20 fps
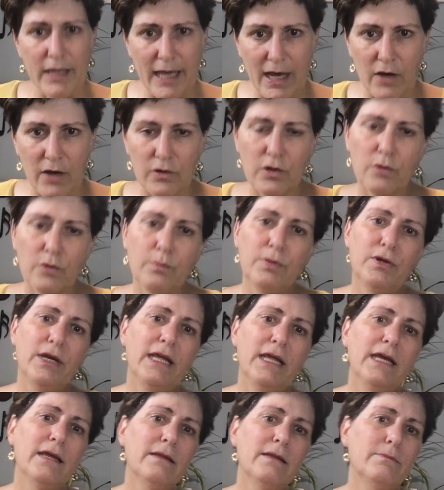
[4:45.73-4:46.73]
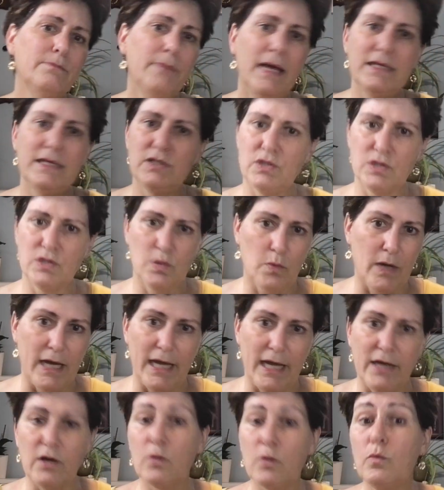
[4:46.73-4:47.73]
out or putting pencils
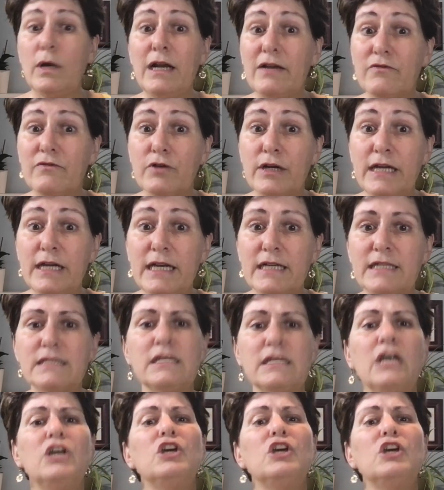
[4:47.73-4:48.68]
away or whatever it is,